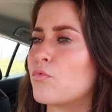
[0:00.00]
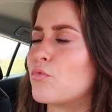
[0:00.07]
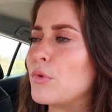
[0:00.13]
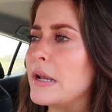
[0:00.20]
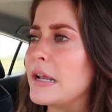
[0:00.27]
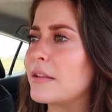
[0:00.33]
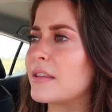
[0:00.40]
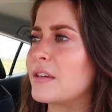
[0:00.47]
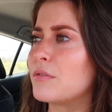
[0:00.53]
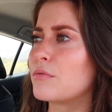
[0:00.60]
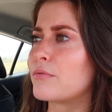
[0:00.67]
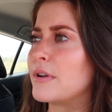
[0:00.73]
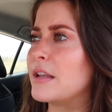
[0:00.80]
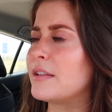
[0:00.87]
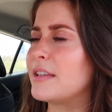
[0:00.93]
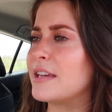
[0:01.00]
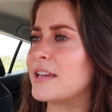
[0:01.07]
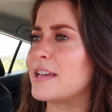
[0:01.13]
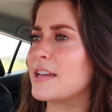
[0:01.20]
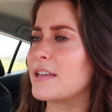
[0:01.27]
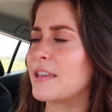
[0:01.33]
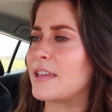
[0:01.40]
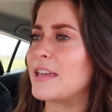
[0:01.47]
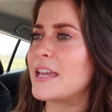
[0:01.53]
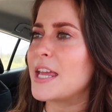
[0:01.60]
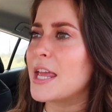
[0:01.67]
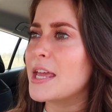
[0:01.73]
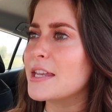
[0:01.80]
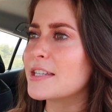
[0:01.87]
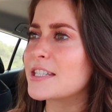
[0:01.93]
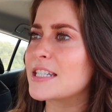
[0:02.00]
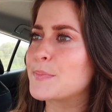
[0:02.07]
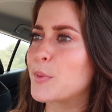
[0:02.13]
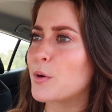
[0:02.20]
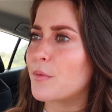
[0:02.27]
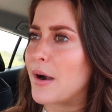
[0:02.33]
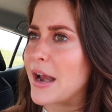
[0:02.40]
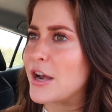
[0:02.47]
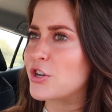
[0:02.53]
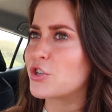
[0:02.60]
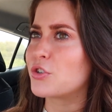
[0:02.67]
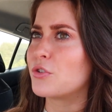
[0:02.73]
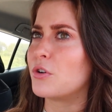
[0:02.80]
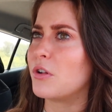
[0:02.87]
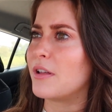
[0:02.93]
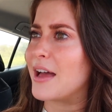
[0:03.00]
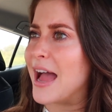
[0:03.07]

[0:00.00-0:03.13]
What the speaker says: really, really like inspirational,